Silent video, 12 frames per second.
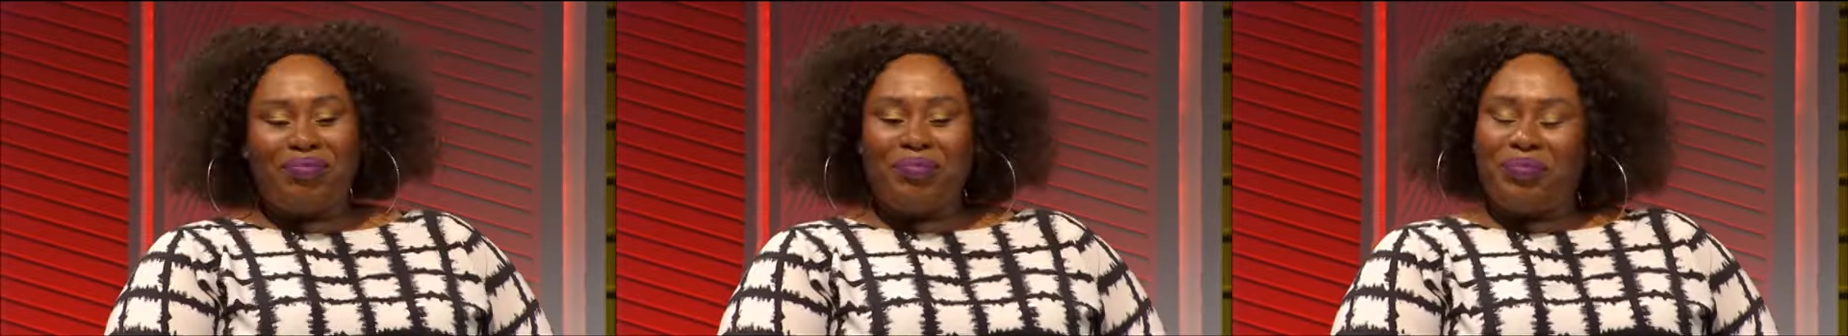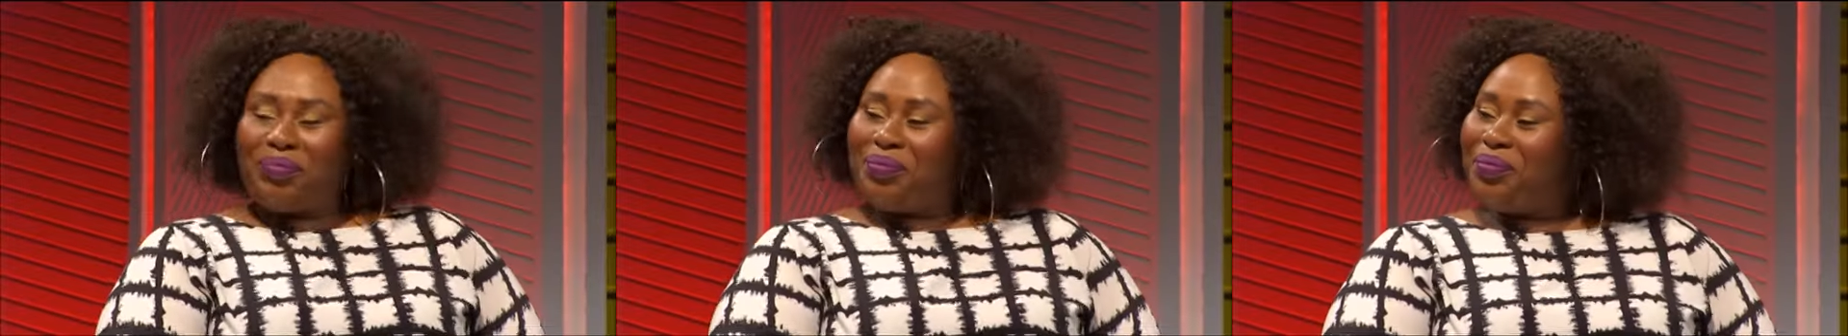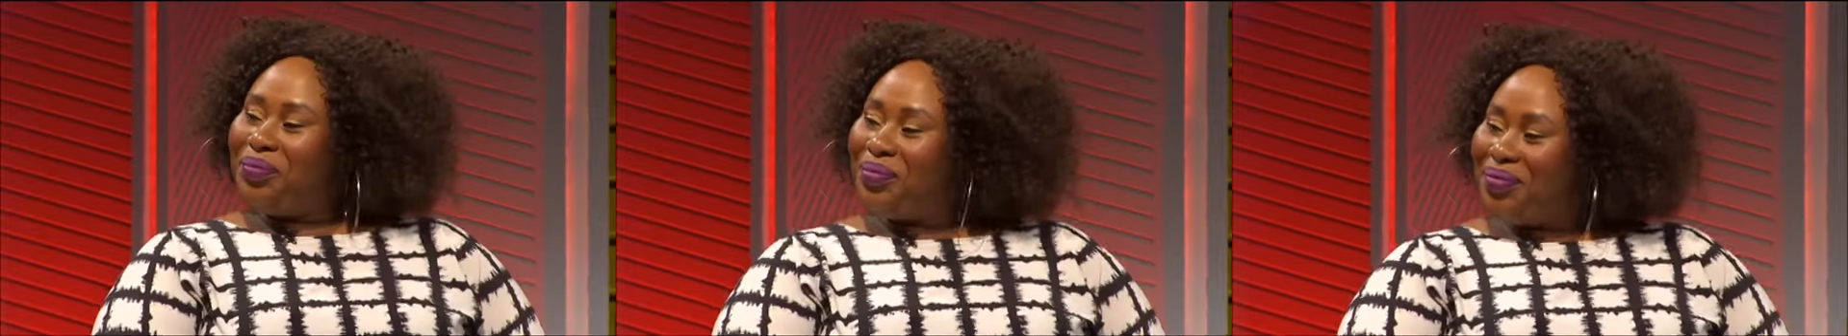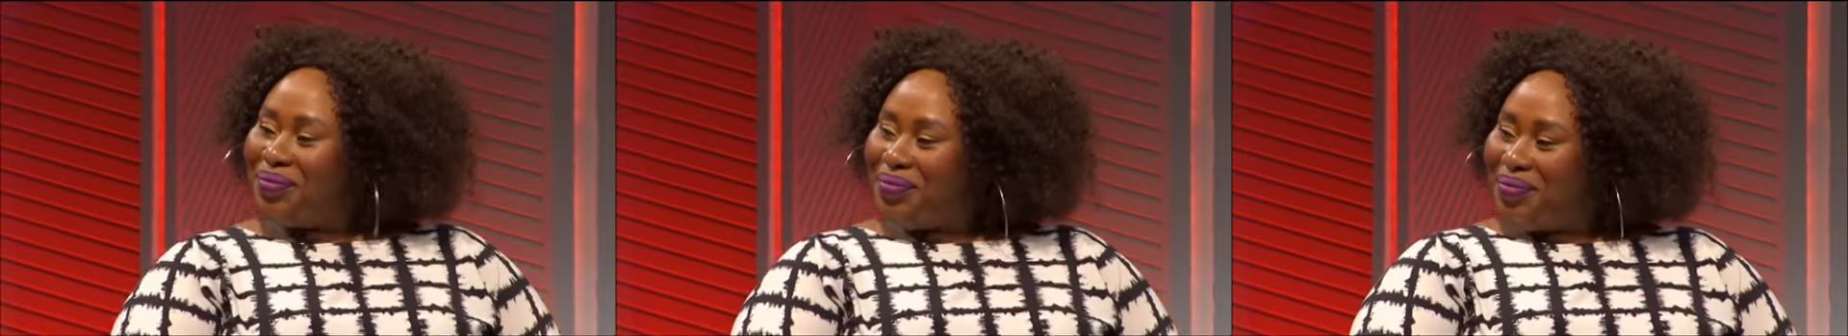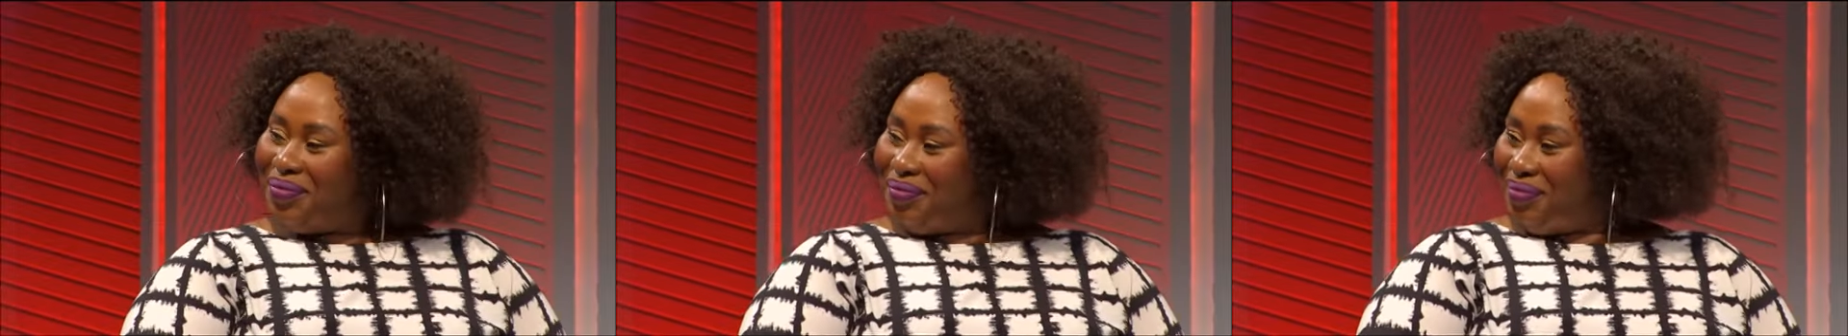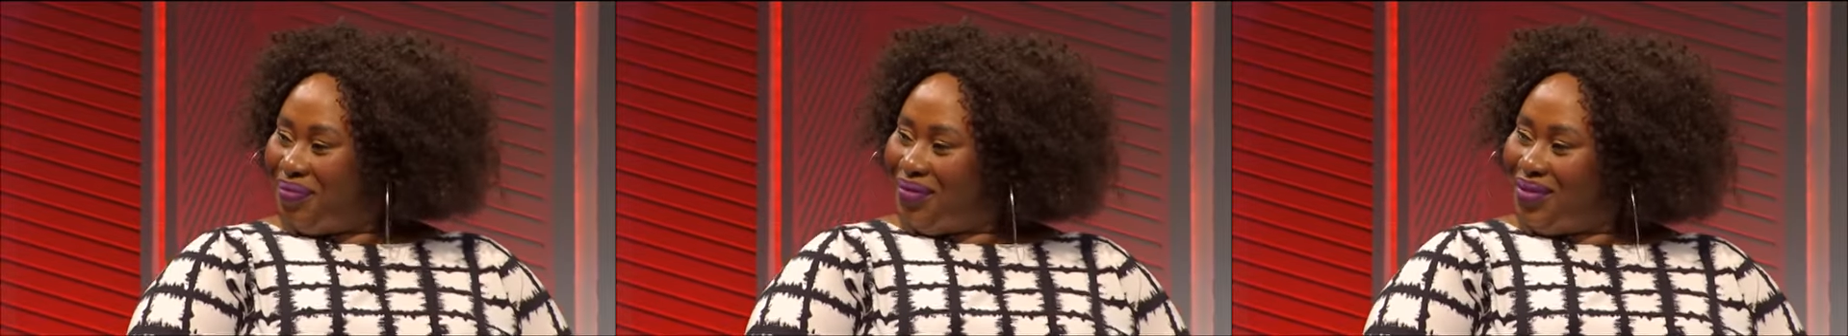which makes me think that it
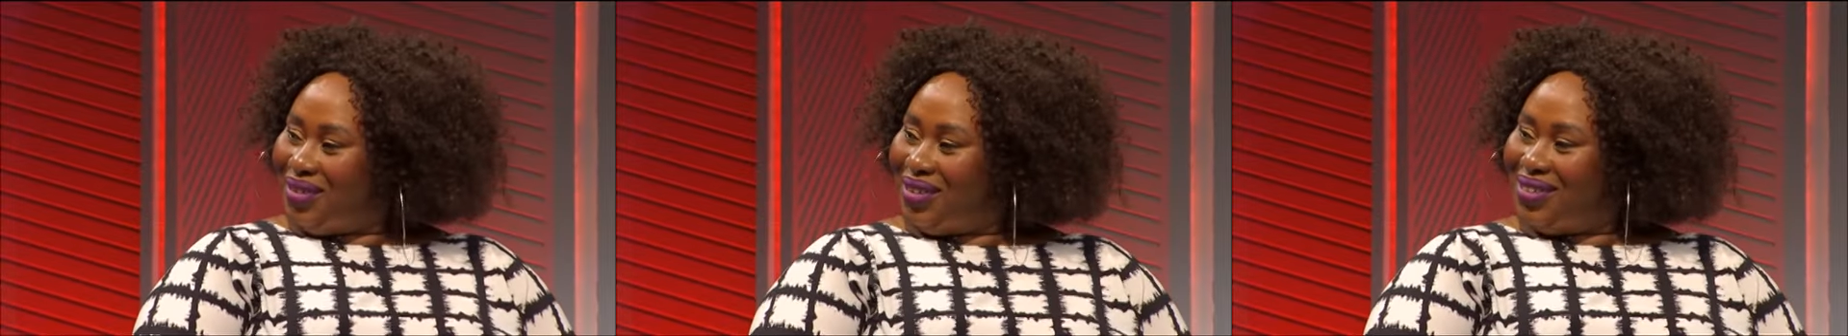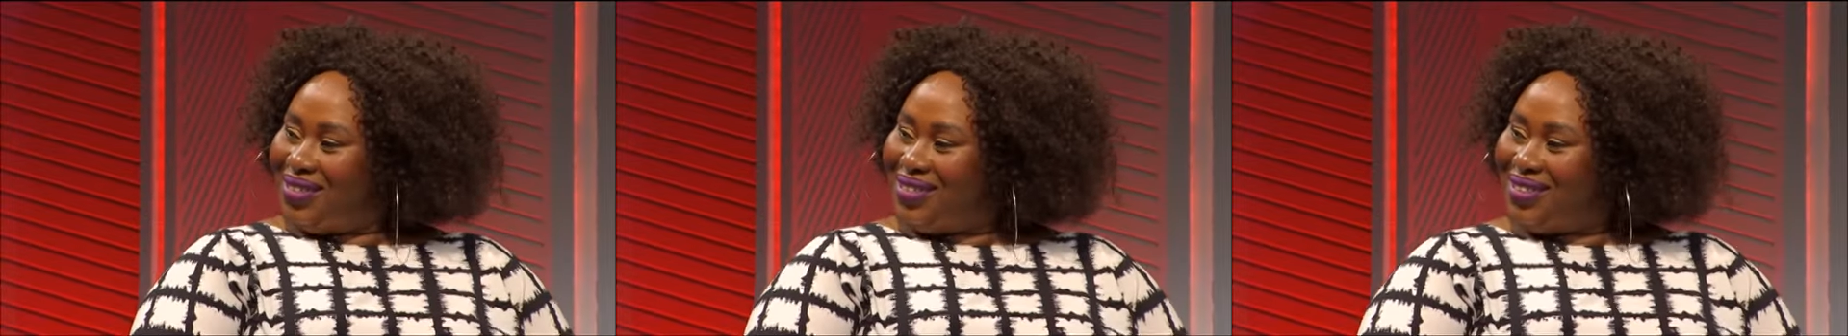might be true.